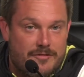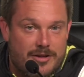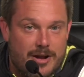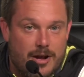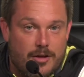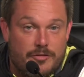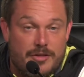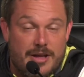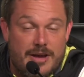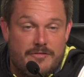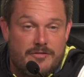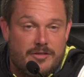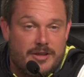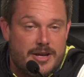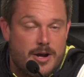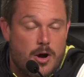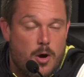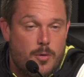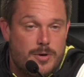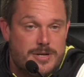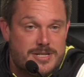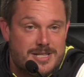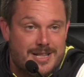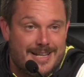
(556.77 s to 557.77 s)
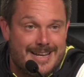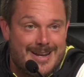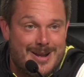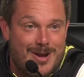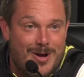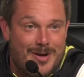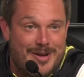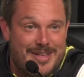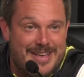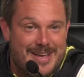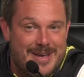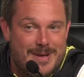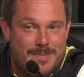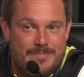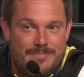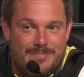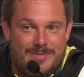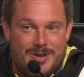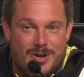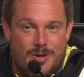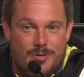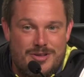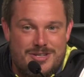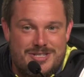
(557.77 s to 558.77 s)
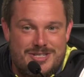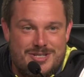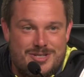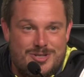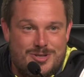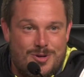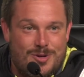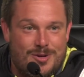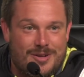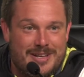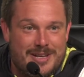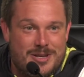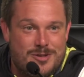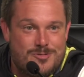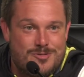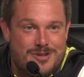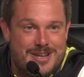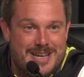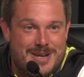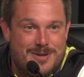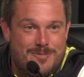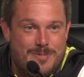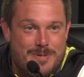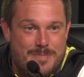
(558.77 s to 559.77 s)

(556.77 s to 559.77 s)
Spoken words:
and I'll definitely always lean on him. You know, this is certainly unique.